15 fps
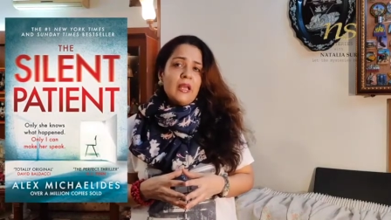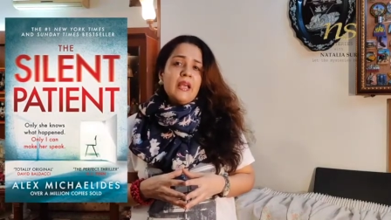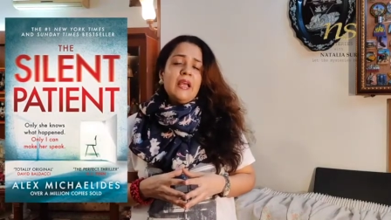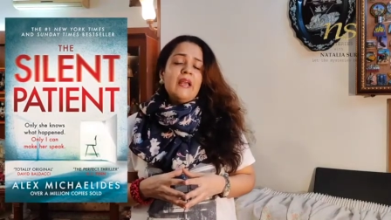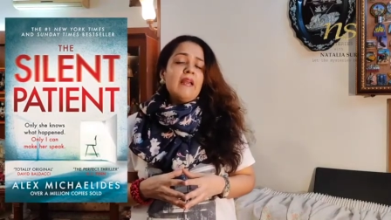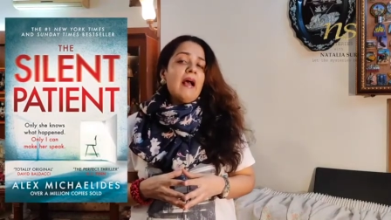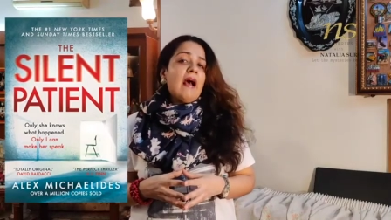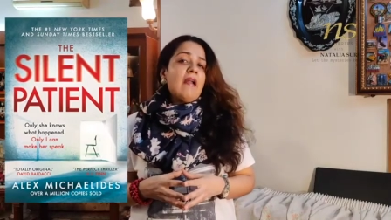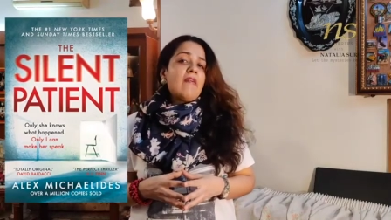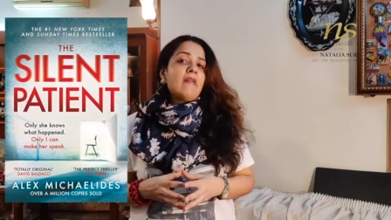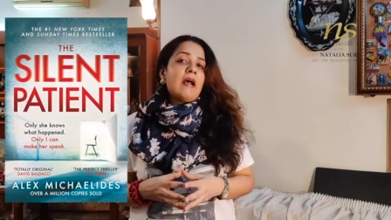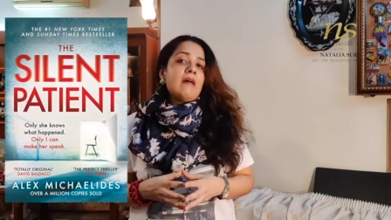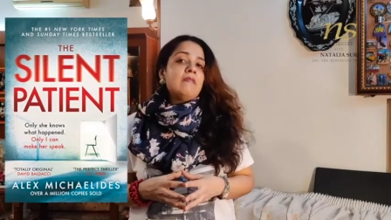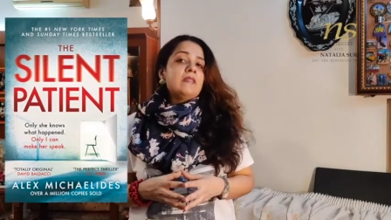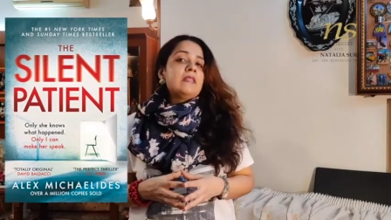It
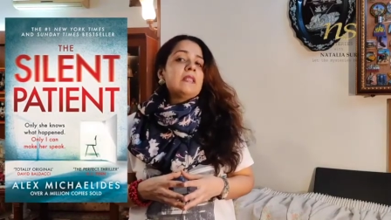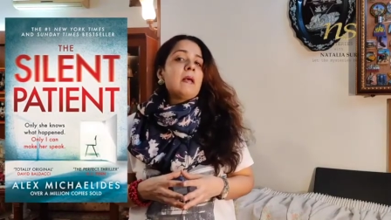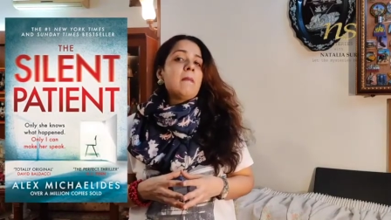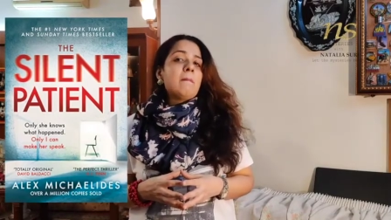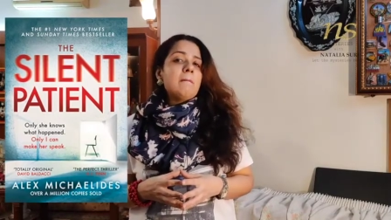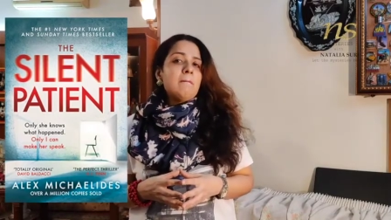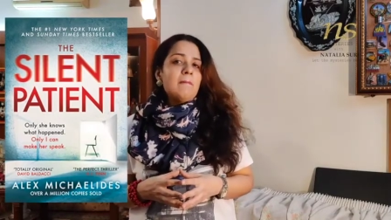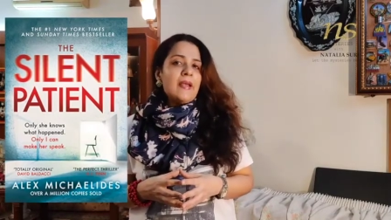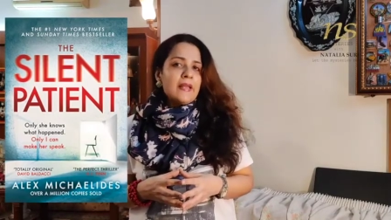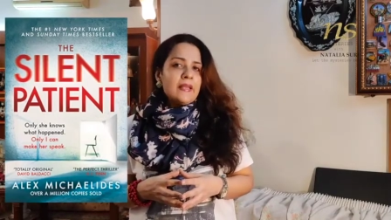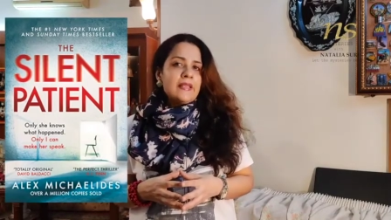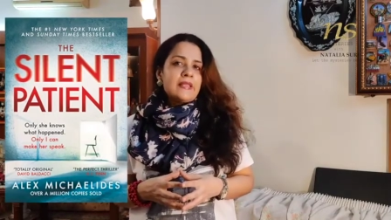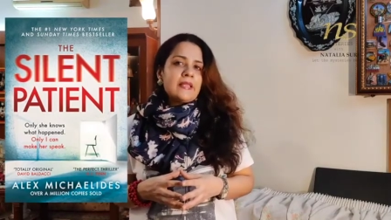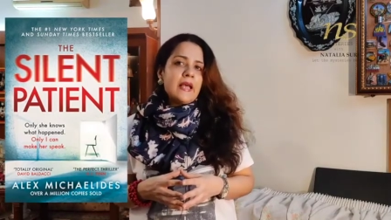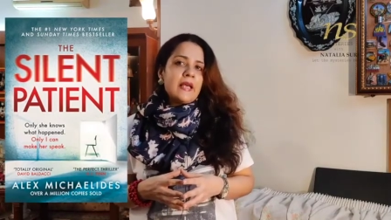unravels
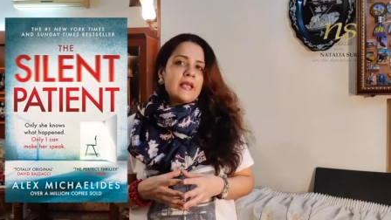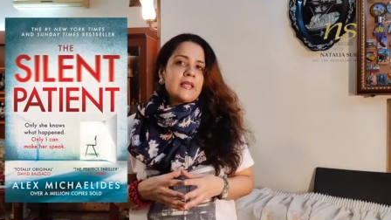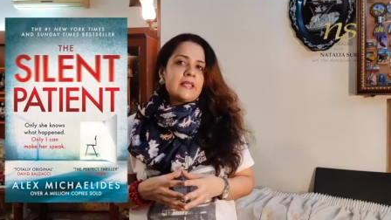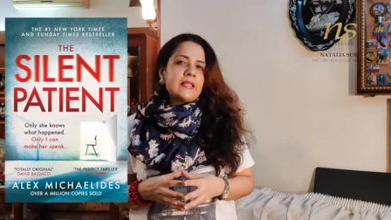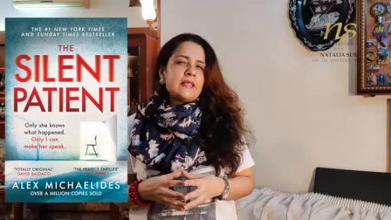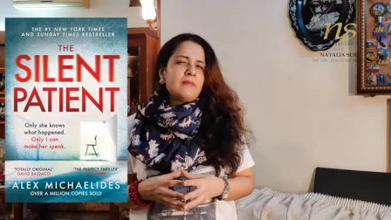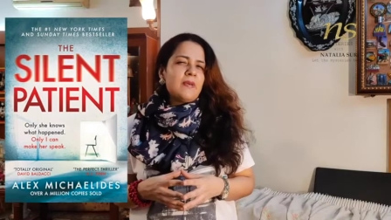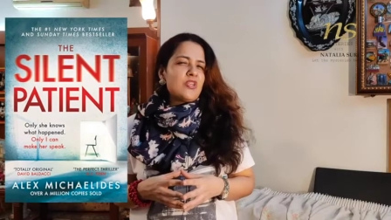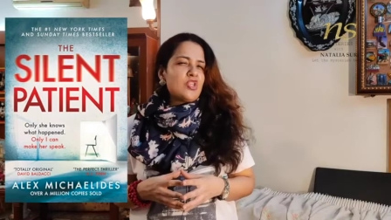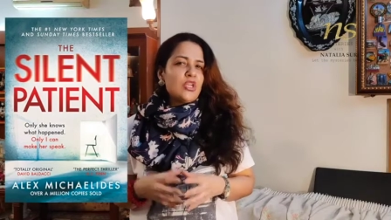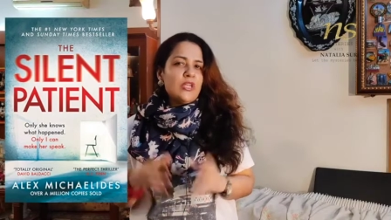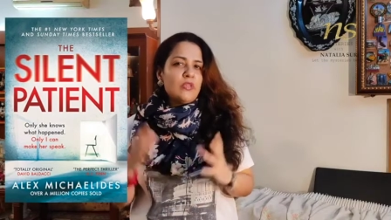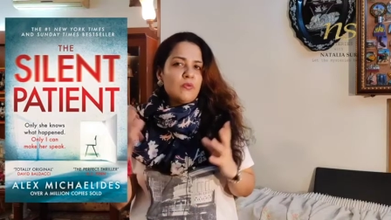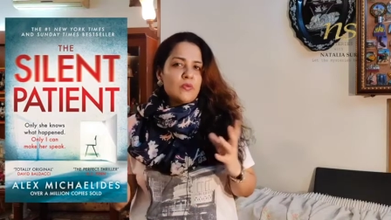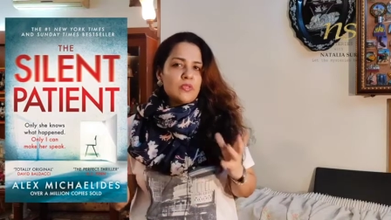many sides,
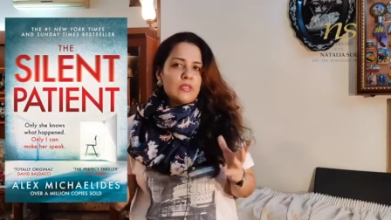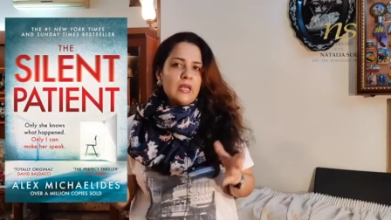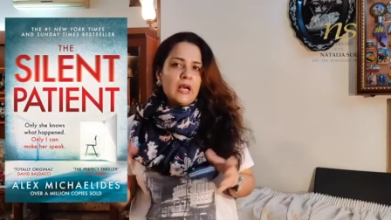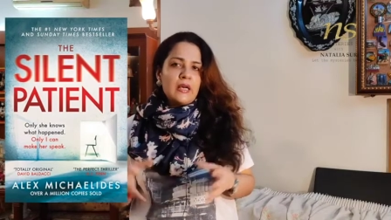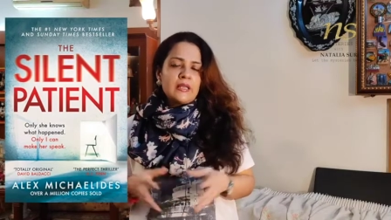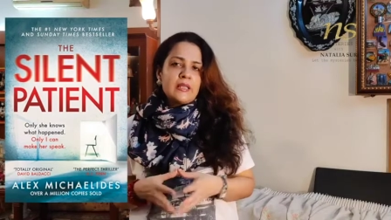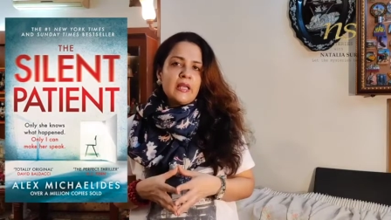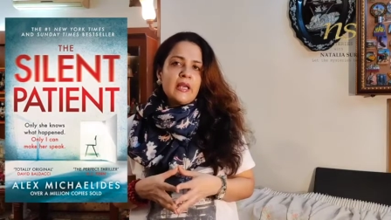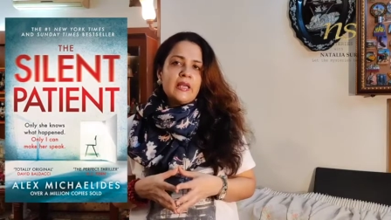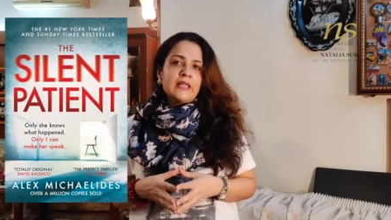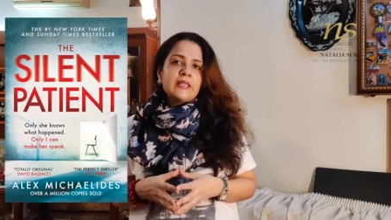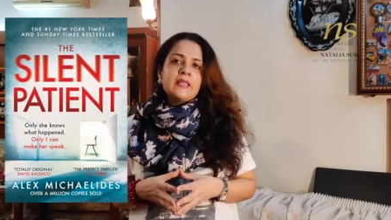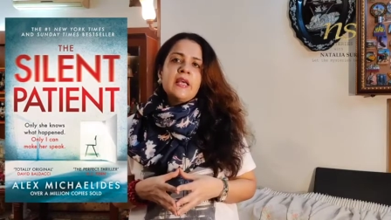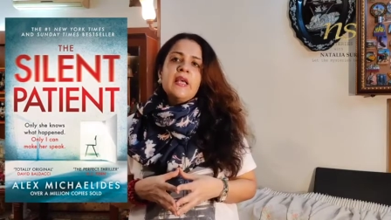especially those dark sides.